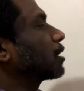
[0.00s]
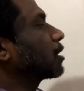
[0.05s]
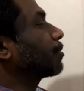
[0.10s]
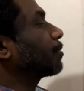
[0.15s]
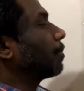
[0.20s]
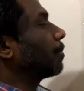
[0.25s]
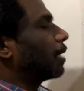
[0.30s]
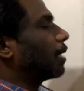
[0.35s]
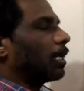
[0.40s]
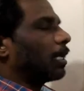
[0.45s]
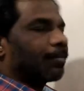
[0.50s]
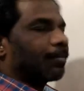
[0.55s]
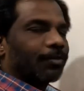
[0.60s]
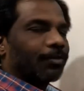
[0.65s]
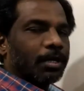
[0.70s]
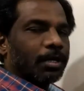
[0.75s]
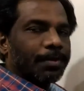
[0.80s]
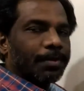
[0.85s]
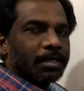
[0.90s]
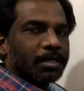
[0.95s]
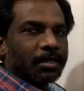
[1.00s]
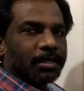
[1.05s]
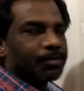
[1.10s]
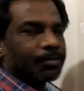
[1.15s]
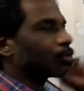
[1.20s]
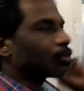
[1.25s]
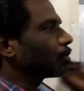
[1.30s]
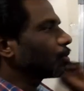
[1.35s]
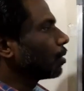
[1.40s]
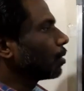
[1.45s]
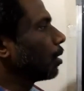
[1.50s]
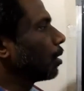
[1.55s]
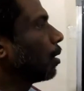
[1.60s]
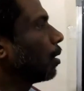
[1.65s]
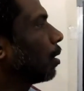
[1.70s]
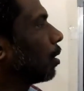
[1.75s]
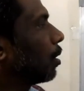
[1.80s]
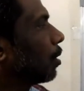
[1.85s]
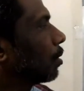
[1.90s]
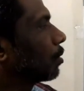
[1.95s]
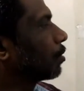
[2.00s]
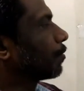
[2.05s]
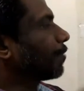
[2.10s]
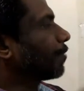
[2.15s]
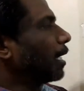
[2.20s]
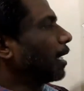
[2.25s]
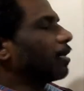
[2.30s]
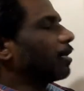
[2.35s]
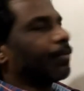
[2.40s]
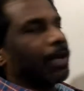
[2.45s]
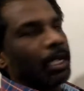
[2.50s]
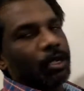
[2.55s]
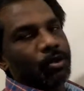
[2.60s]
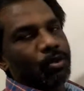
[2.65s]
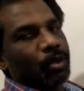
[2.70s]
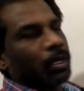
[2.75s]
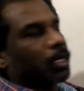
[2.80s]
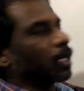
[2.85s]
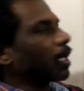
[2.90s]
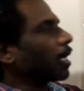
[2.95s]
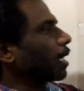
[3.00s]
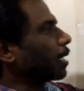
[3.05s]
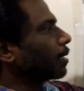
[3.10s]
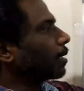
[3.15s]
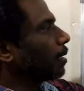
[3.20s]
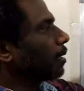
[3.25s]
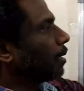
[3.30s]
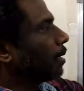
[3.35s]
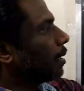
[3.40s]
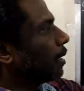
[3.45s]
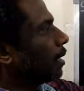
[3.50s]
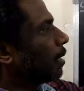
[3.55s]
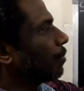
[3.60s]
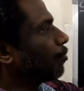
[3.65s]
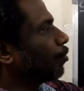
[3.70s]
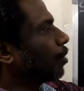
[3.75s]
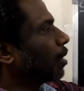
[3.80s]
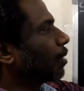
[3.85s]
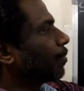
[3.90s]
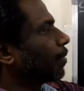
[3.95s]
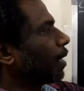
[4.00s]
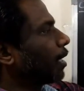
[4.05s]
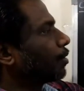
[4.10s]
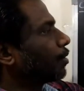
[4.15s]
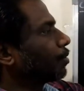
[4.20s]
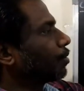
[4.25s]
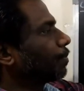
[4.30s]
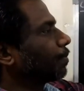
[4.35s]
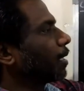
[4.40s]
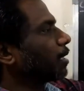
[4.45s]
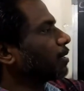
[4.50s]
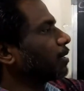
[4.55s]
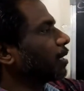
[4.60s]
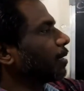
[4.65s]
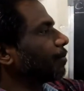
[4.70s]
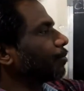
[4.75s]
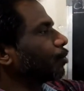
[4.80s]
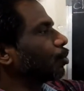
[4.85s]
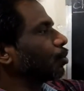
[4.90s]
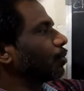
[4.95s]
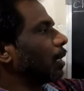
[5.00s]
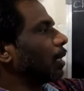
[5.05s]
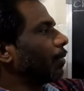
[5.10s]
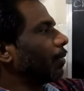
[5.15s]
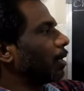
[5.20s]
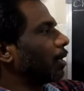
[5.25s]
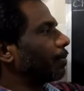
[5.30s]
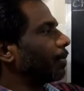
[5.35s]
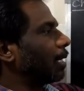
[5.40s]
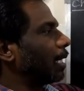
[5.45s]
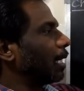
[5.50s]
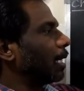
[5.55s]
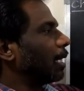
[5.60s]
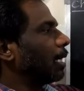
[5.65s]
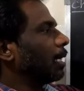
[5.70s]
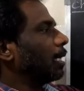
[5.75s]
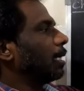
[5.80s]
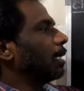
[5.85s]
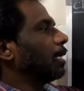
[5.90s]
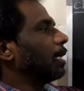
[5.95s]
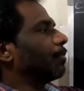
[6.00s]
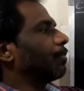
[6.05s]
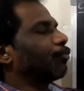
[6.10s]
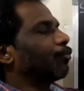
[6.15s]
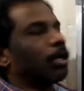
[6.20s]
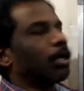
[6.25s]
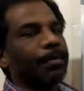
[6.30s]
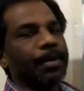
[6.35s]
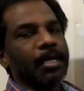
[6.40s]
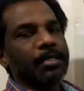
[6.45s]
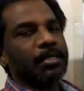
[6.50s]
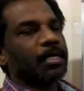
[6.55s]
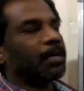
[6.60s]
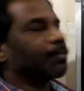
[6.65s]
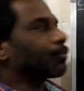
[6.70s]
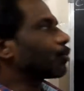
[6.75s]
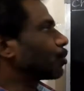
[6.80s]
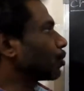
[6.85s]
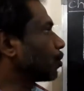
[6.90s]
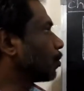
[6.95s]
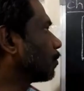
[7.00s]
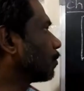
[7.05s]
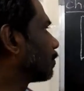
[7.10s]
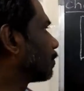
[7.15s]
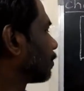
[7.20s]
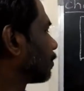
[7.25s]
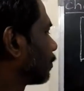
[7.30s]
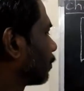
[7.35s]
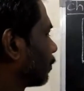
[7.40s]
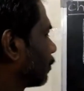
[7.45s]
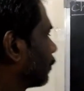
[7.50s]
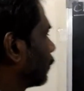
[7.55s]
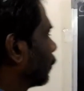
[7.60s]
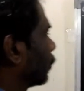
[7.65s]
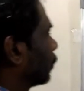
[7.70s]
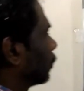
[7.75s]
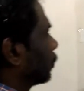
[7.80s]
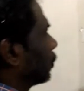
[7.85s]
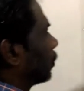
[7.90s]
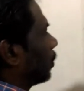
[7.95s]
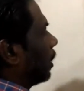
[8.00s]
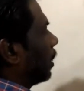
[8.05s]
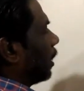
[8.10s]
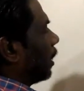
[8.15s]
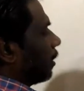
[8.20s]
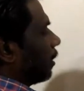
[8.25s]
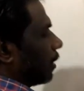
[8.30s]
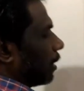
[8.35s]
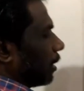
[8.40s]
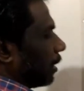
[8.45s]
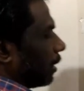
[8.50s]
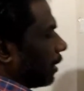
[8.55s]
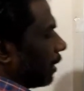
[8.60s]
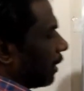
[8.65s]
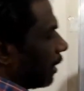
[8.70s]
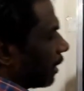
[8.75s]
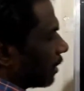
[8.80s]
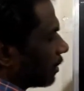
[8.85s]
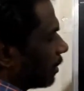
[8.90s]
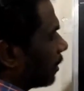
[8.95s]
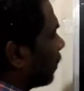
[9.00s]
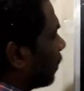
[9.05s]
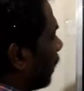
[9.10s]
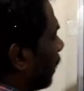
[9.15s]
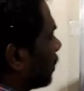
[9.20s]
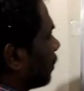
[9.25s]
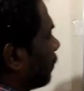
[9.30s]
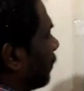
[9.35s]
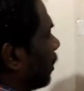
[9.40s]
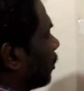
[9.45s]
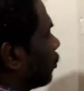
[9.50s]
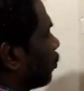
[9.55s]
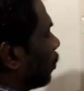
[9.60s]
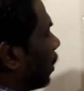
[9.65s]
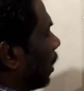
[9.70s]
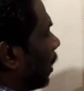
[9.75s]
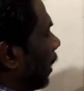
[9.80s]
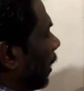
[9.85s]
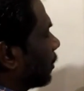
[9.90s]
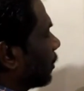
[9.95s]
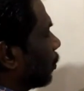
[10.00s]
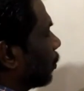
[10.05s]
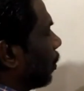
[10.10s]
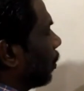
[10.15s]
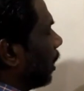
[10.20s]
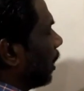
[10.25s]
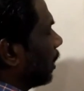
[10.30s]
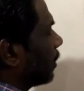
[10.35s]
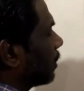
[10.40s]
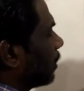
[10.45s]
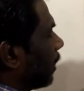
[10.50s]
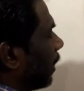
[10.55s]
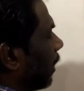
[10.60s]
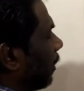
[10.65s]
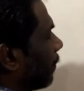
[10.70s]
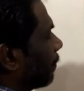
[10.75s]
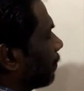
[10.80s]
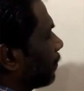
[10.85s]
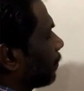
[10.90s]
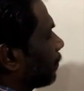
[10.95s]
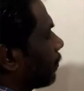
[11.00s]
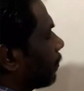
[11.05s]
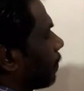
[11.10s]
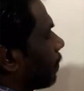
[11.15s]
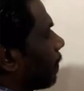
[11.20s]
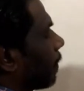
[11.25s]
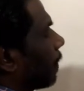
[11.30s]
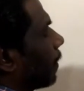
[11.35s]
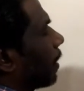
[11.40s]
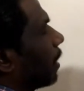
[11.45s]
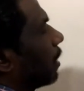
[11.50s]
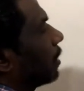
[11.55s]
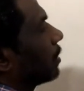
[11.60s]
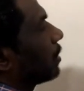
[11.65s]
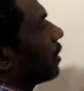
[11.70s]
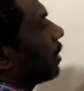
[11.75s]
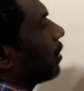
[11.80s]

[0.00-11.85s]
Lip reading: x1 by m1 plus m2. To find y coordinate, m1 y2 plus m2 y1 by m1 plus m2. So here x means what? X only is there, is